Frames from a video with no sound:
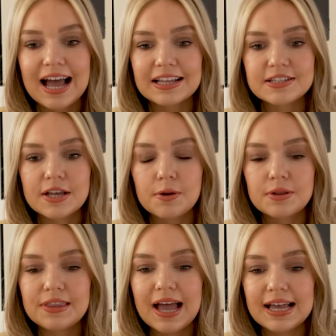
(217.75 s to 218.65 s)
And
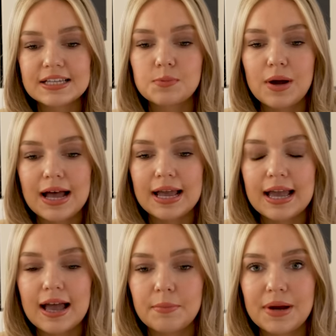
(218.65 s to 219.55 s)
so that is
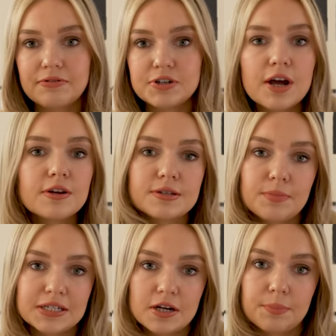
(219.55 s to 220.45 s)
why I've chosen
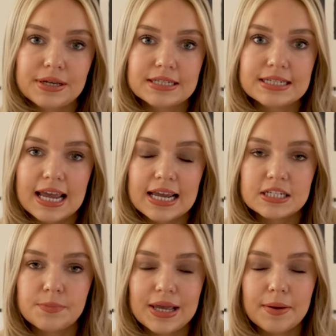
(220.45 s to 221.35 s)
my topic today
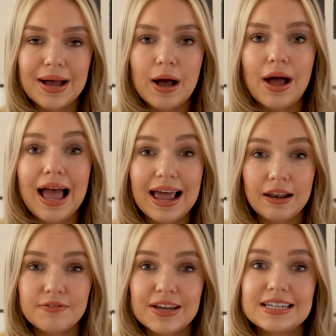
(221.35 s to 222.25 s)
to be about
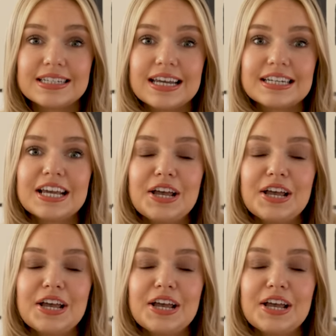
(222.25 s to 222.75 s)
elevated